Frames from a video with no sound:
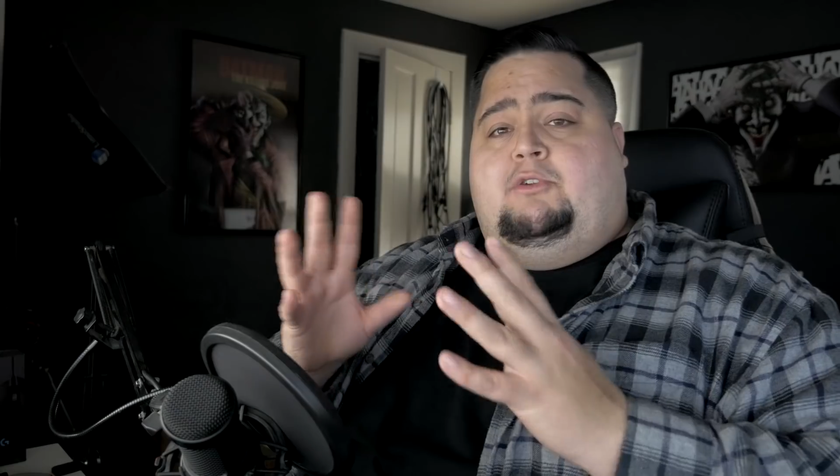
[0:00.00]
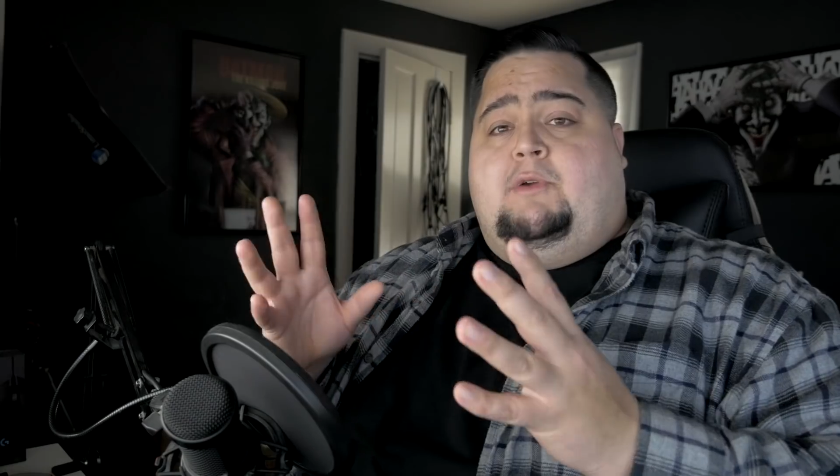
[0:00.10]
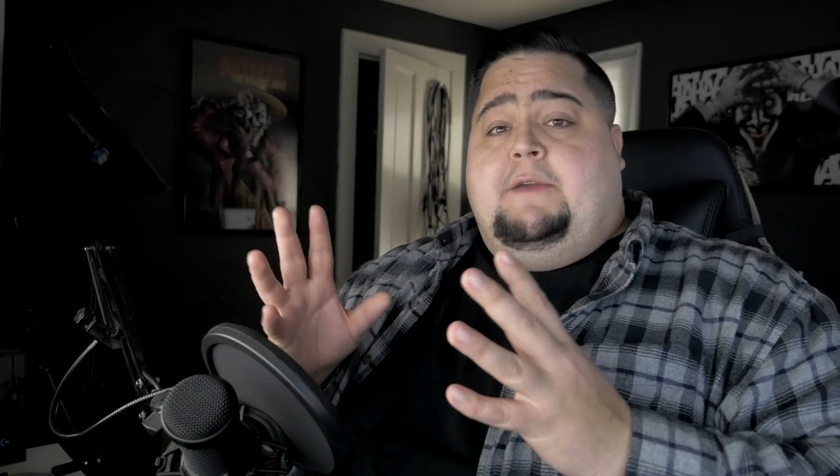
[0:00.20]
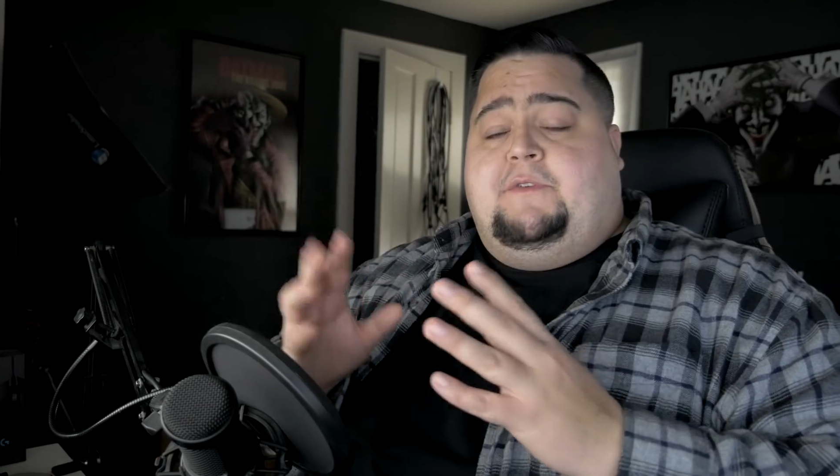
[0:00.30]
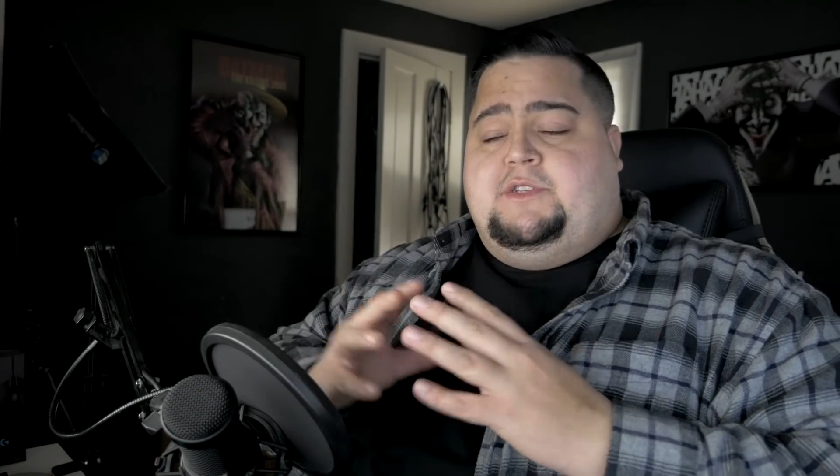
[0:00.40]

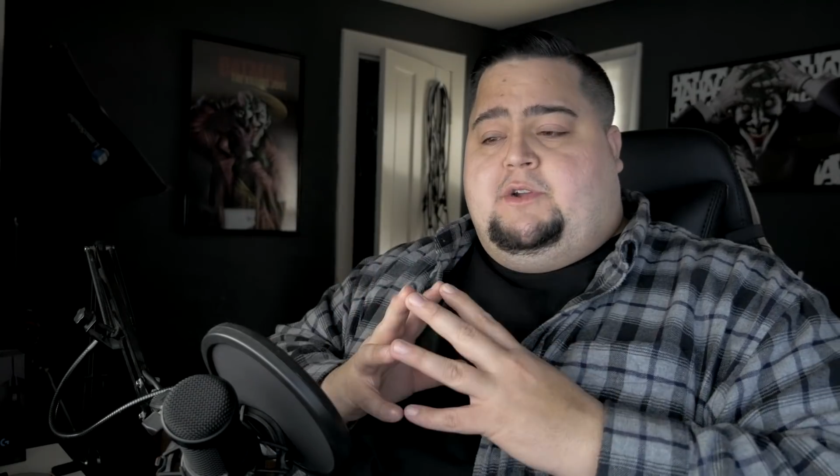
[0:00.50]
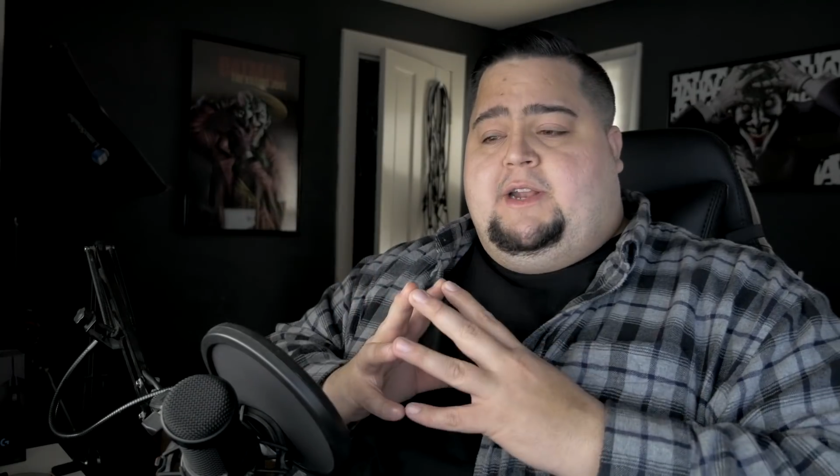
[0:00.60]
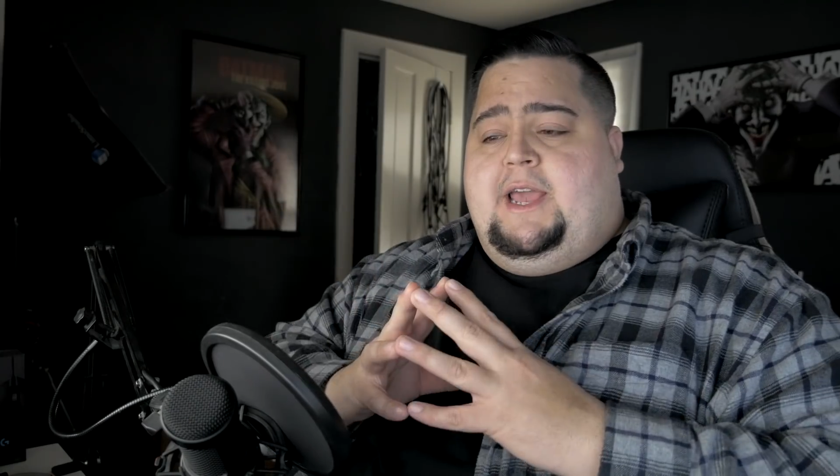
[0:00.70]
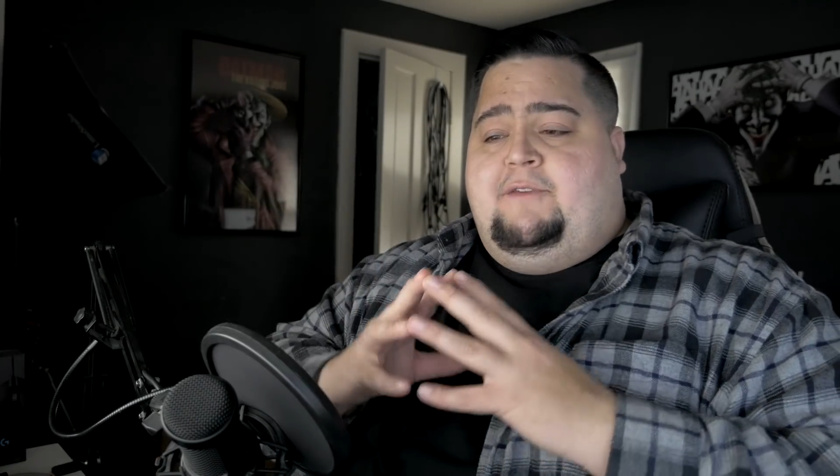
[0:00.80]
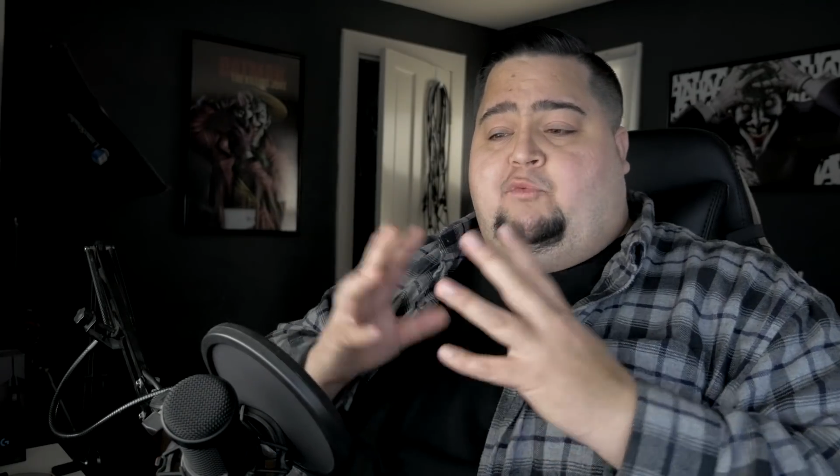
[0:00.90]
graphics are going
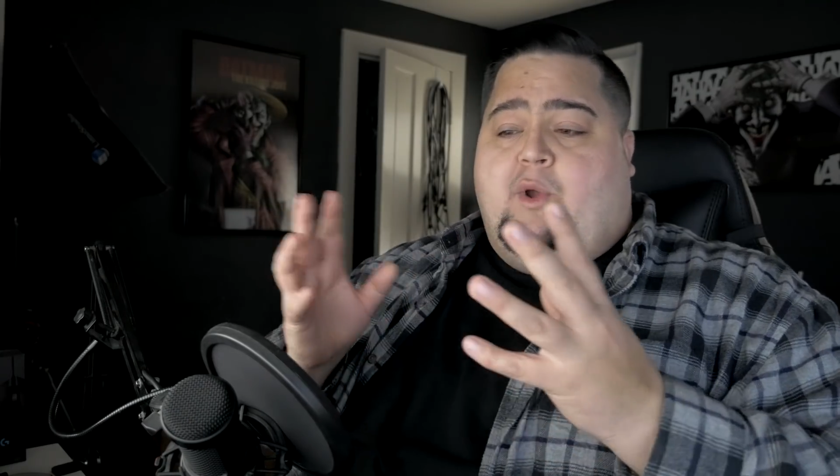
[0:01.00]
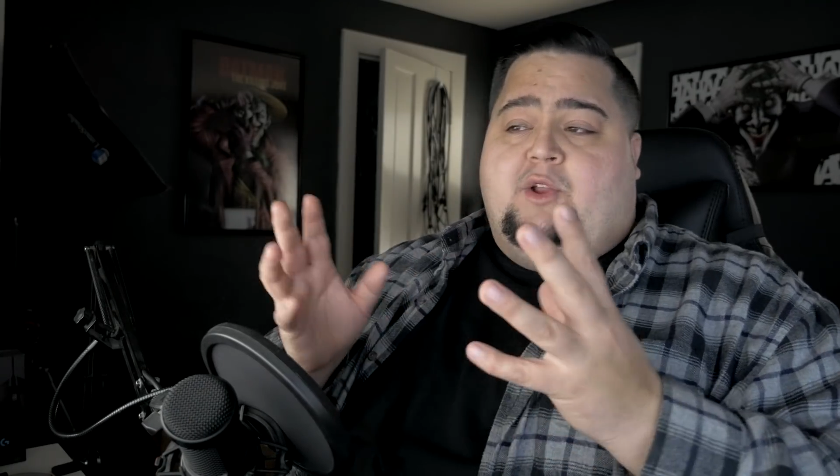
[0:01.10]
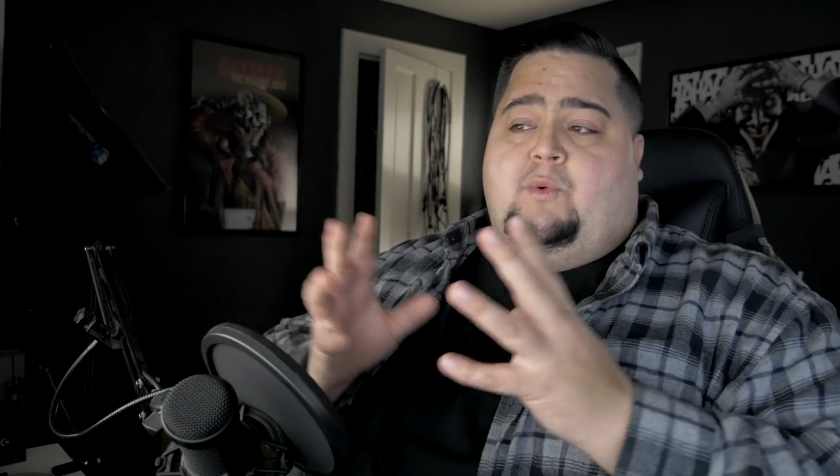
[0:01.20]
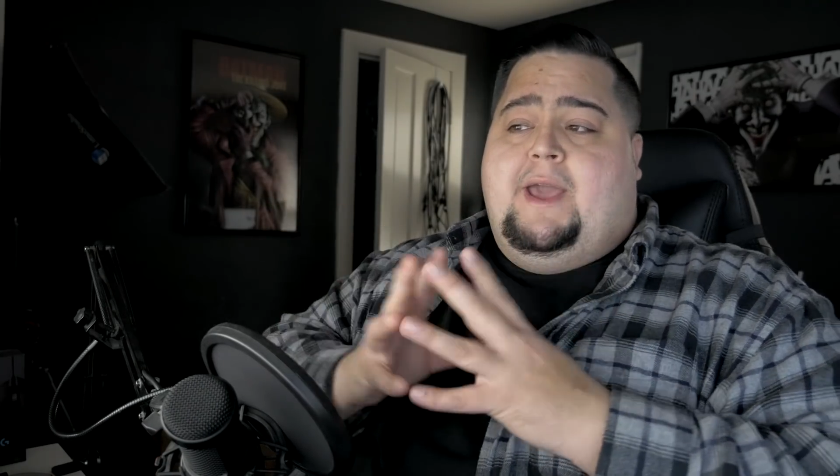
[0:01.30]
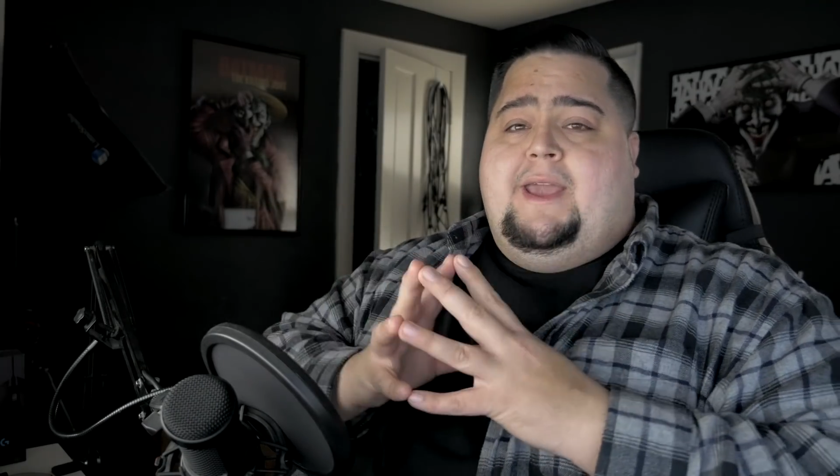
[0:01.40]
to have right
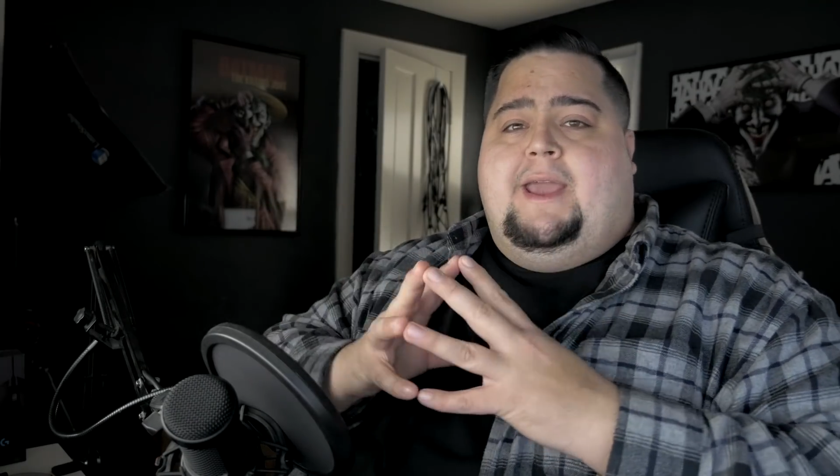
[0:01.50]
away